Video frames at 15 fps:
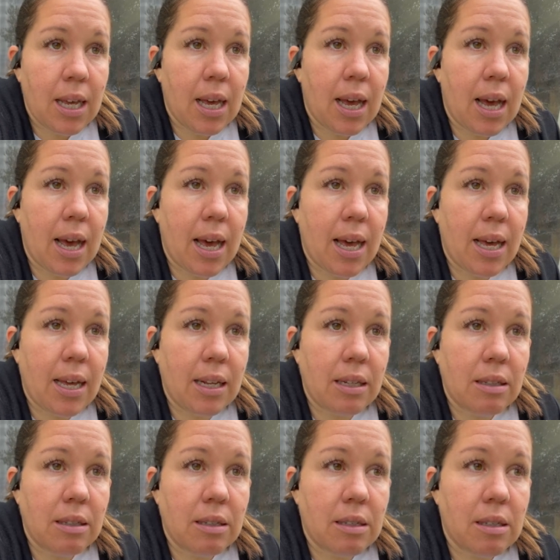
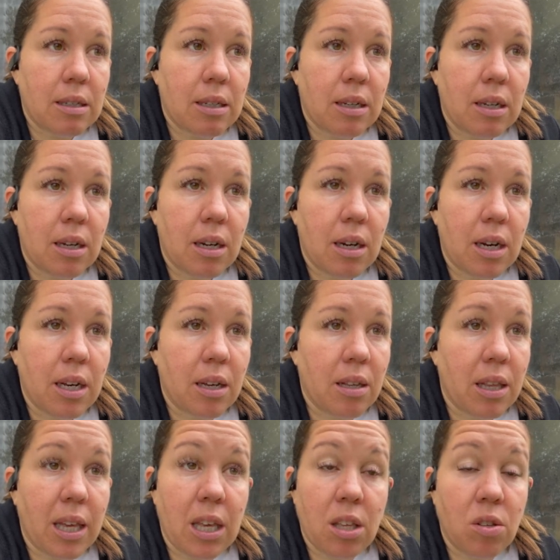and
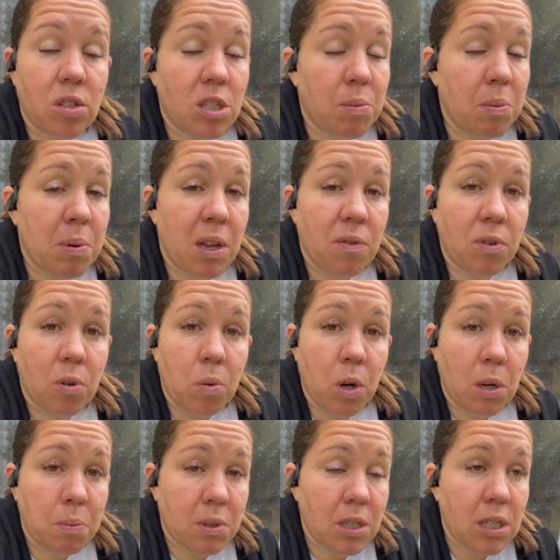it used to be painful to walk
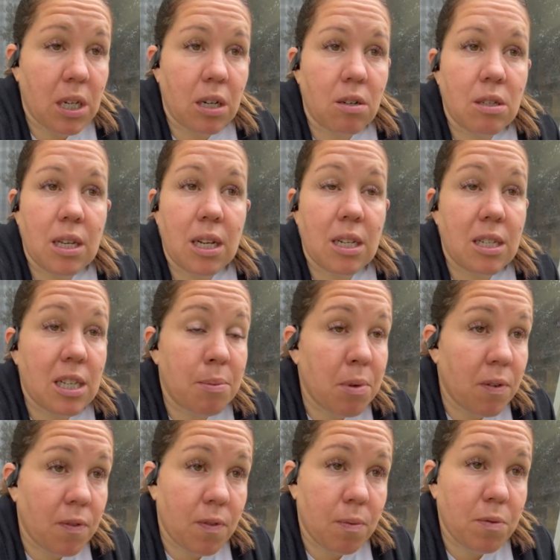up the stairs, and some
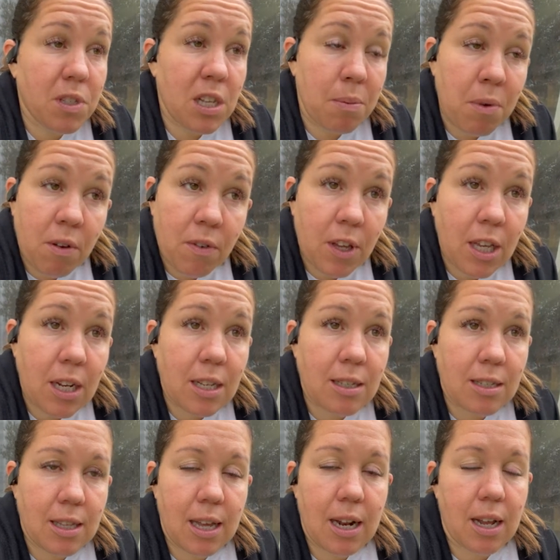of it is
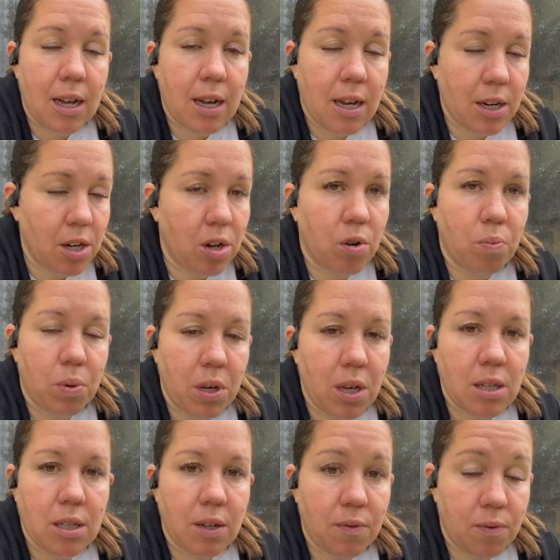that I know
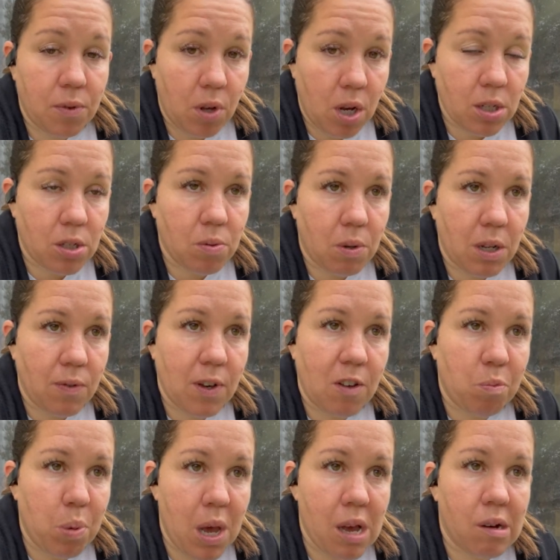because I've lost
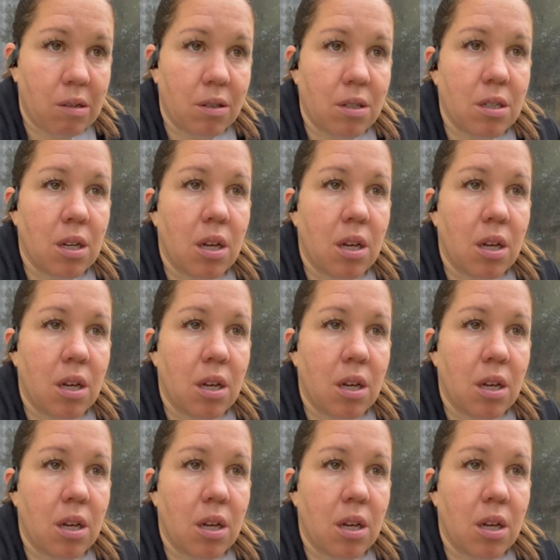25 pounds